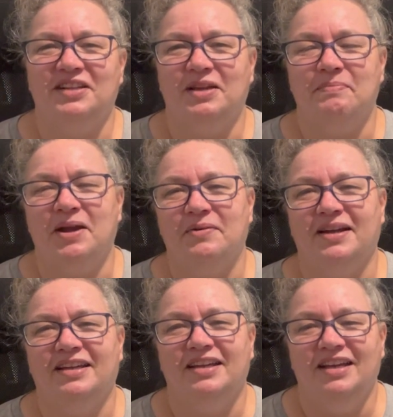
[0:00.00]
my
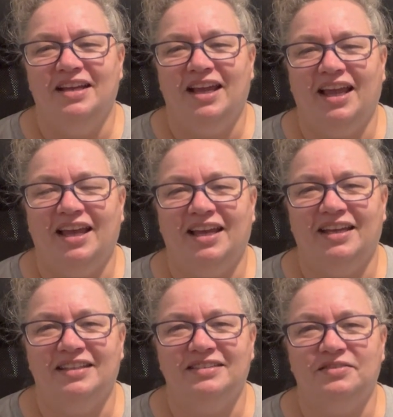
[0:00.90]
way, and